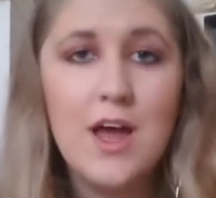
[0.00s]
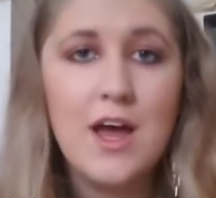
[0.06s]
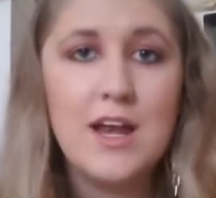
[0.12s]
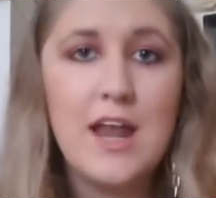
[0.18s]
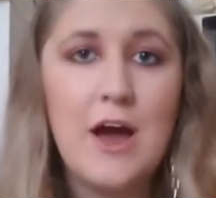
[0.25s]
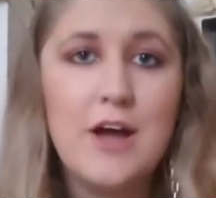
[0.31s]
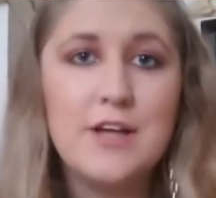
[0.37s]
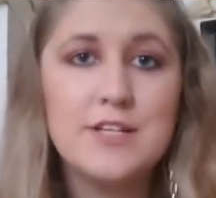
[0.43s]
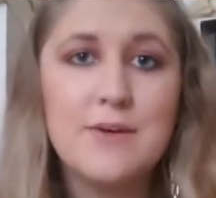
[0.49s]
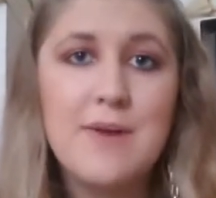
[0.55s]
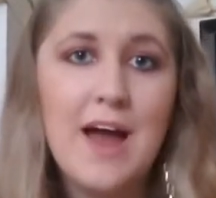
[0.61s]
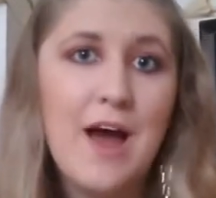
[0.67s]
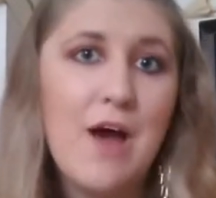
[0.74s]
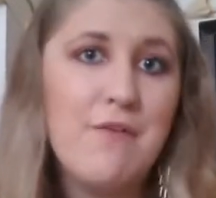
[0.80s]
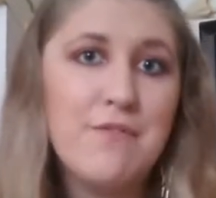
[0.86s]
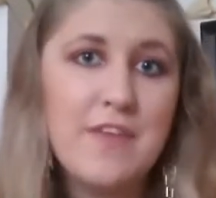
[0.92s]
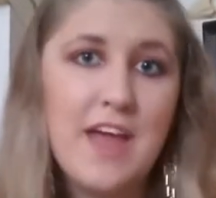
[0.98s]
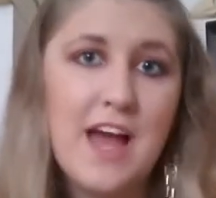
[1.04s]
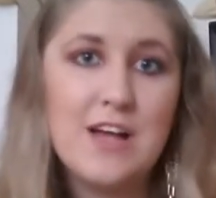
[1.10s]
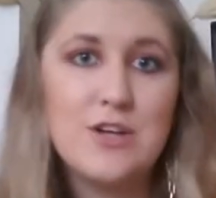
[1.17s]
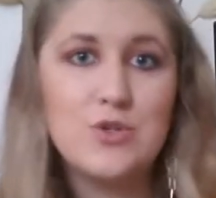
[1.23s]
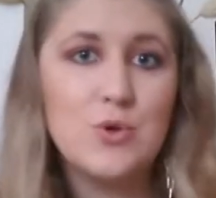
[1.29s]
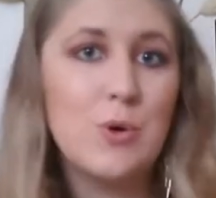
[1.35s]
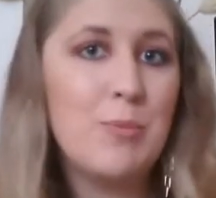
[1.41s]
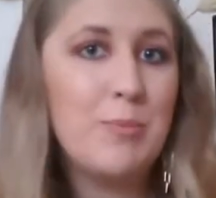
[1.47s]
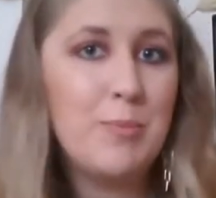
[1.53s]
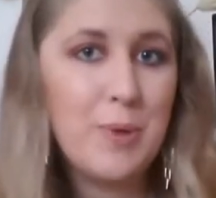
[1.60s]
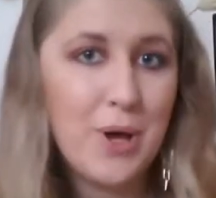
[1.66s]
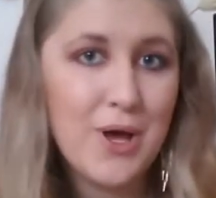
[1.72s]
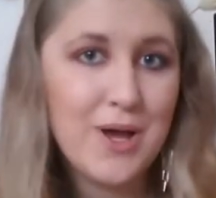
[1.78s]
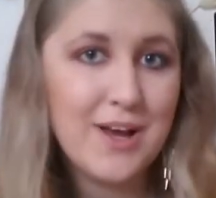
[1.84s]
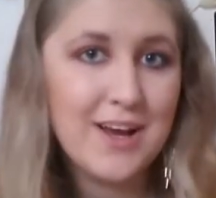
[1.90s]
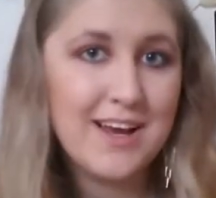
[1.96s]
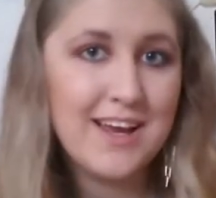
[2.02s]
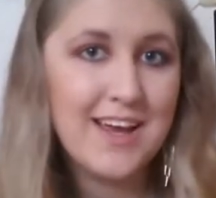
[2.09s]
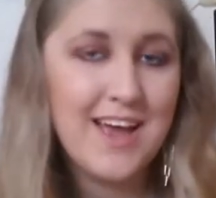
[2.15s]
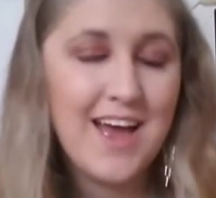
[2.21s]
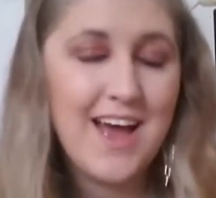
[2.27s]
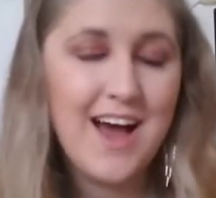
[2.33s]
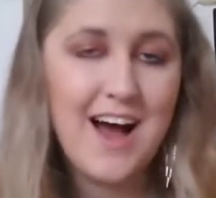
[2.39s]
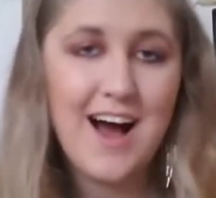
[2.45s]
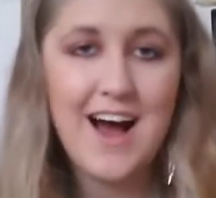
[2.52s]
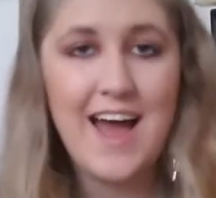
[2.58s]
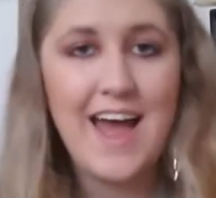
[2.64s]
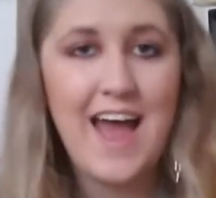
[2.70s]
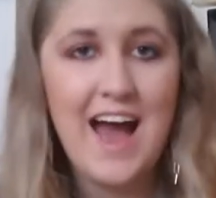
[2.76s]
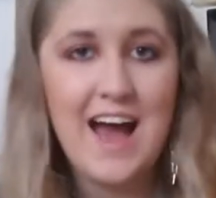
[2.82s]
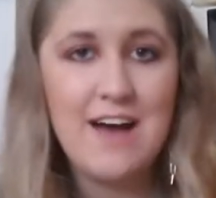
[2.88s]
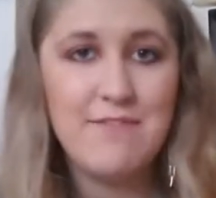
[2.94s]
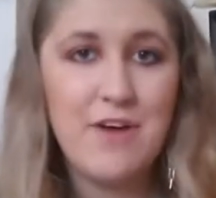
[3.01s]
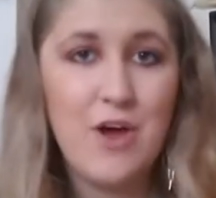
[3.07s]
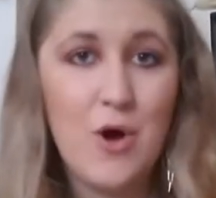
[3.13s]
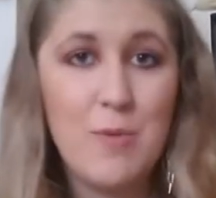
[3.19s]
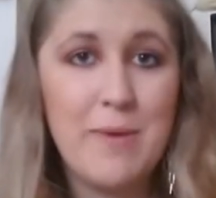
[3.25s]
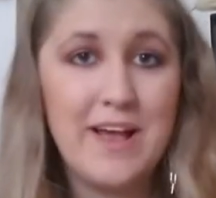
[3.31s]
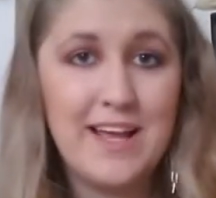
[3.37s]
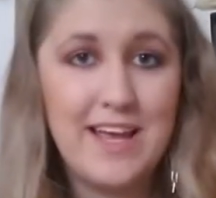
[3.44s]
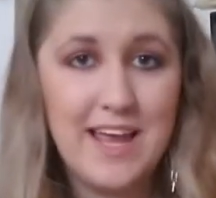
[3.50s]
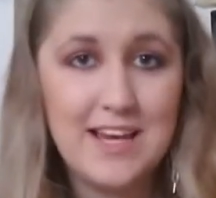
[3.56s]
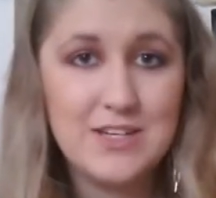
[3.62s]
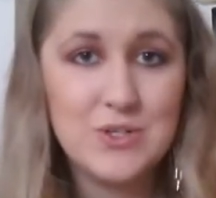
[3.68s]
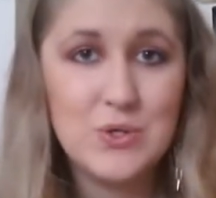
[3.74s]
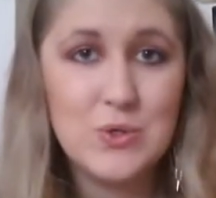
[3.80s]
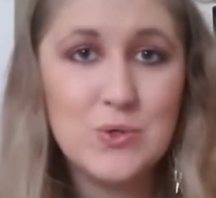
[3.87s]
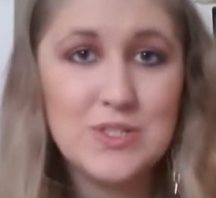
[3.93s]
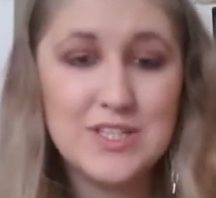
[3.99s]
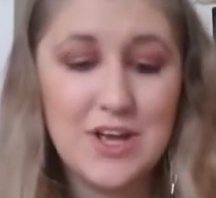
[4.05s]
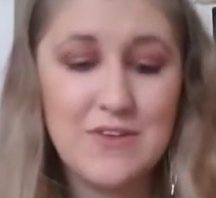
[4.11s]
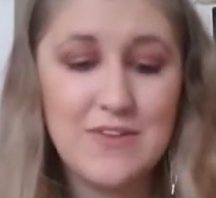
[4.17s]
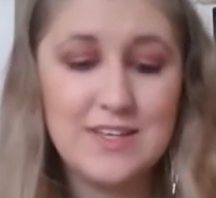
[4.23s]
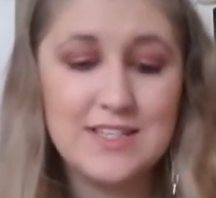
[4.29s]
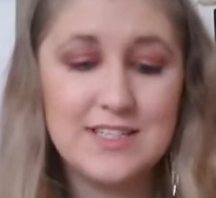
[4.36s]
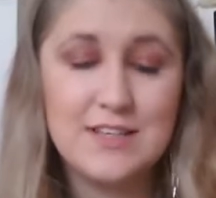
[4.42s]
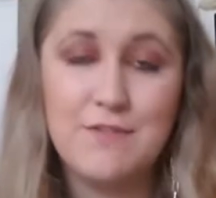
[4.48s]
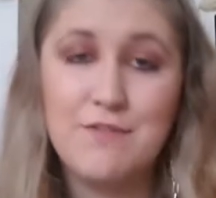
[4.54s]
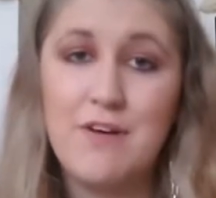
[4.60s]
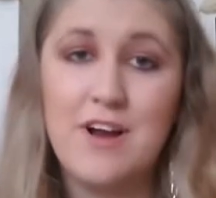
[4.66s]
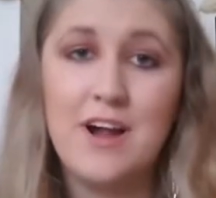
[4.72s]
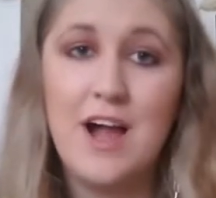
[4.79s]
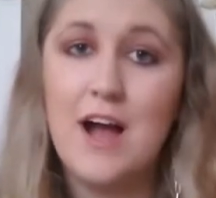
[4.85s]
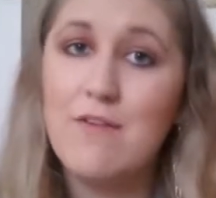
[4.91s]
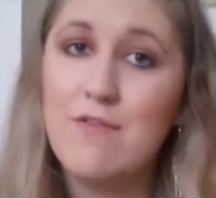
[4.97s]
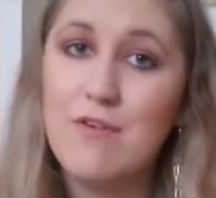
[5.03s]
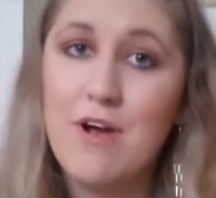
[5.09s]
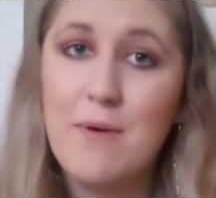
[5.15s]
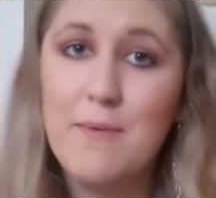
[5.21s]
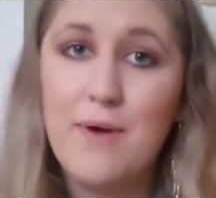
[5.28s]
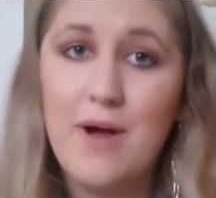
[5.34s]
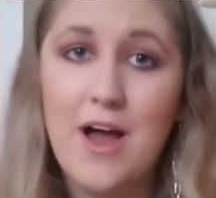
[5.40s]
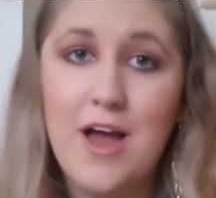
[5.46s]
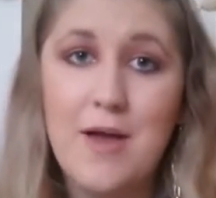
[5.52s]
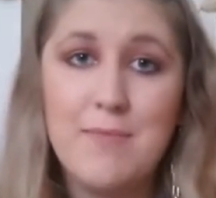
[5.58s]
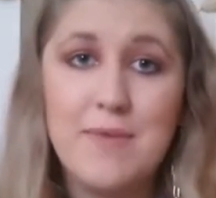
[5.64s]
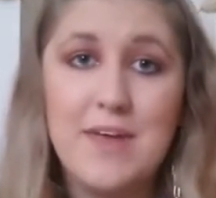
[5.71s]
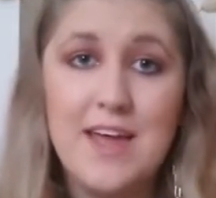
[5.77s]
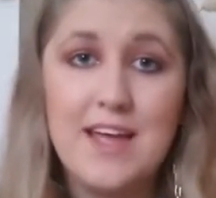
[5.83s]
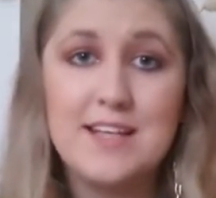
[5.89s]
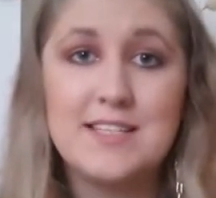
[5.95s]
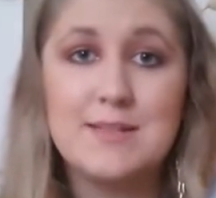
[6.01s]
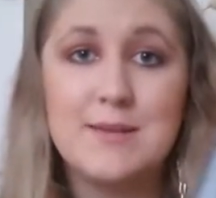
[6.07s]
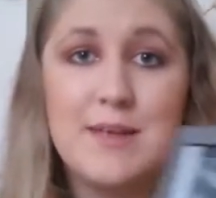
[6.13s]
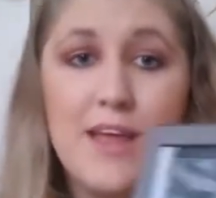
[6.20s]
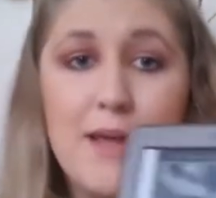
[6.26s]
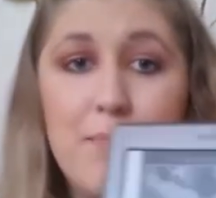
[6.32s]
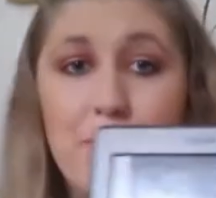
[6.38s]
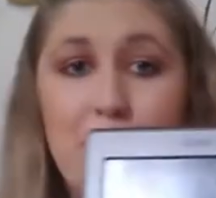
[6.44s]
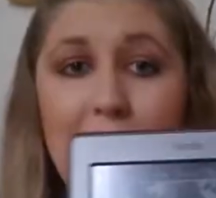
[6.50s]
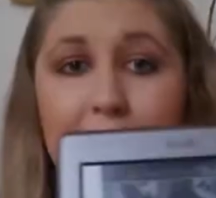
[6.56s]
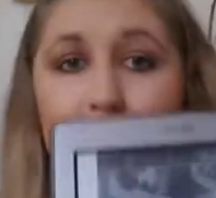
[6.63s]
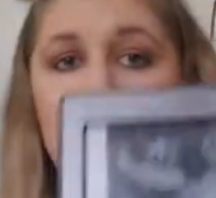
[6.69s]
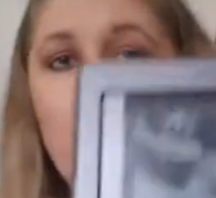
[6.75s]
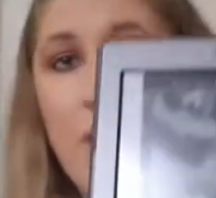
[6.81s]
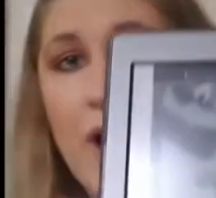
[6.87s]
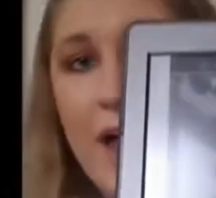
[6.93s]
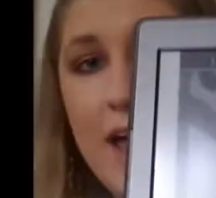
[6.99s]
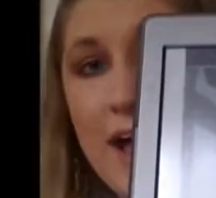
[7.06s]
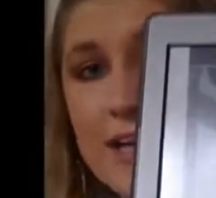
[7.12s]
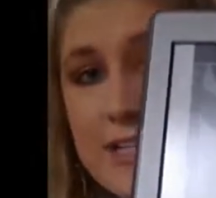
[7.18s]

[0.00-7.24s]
Now I don't have the actual book, I have it on my Kindle, so this is the front cover. It's in black and white. I